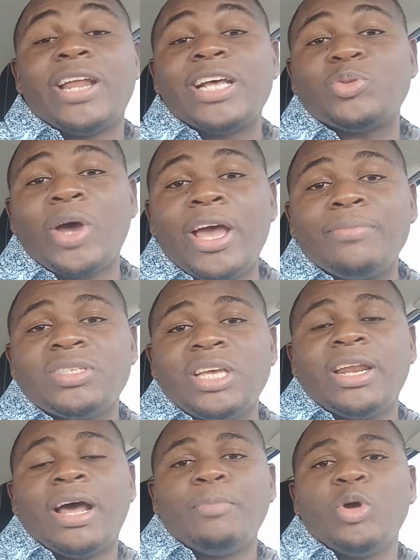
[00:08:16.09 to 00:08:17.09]
That's why I'm
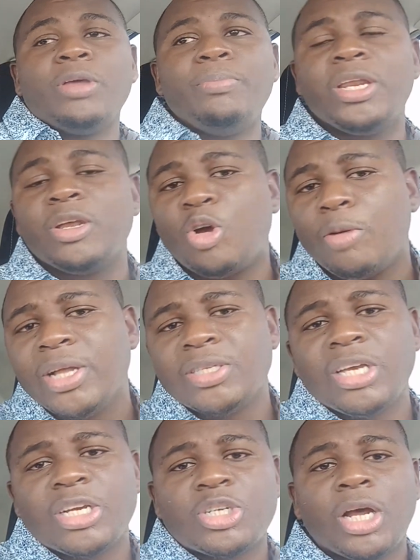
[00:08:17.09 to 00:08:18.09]
saying I'm going to be in the comment
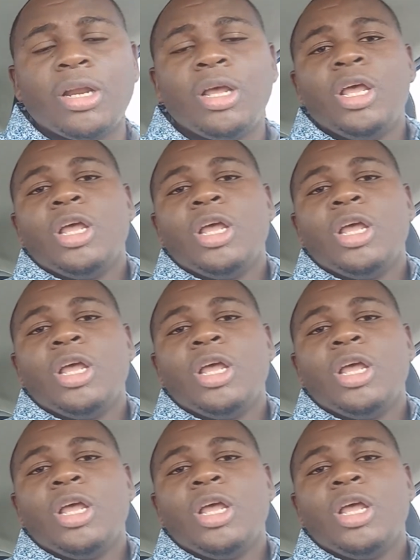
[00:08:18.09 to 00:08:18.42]
section